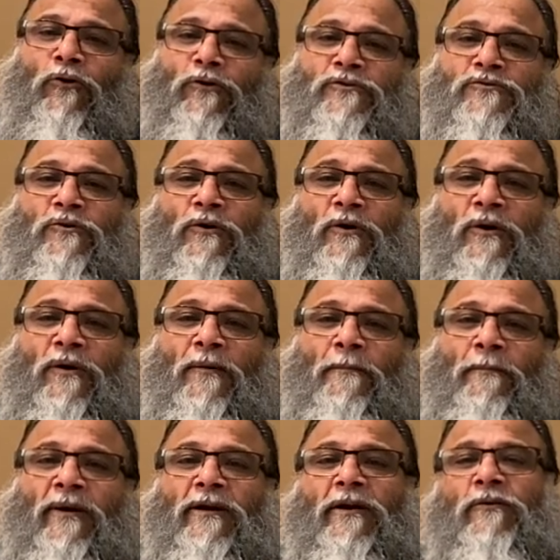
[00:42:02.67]
also,
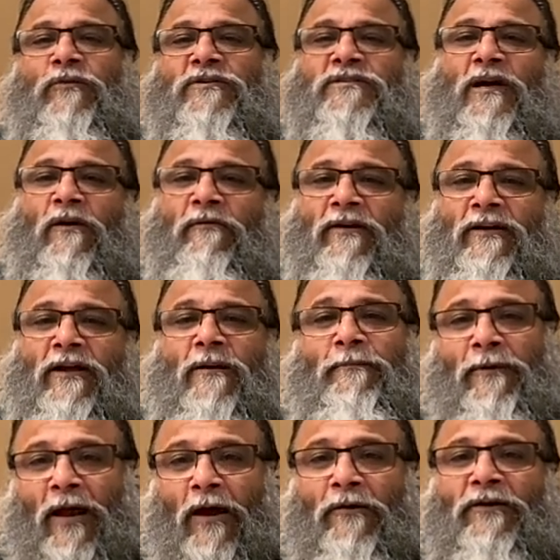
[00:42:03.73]
but it was covered up.
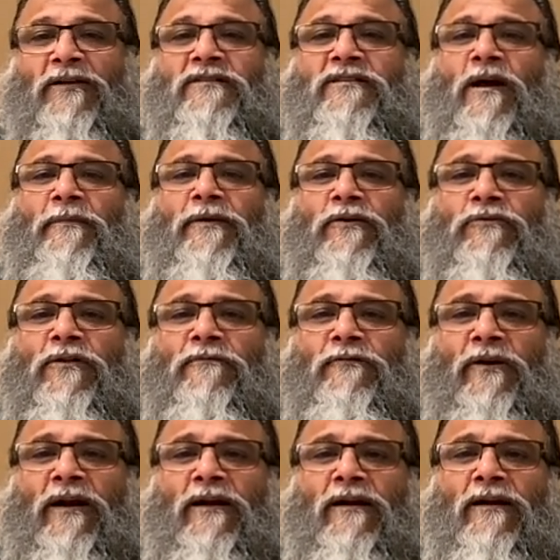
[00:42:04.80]
Now it is coming to the
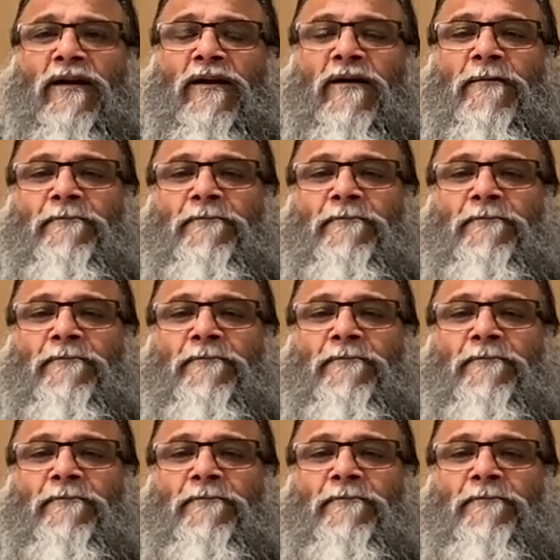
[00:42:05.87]
front.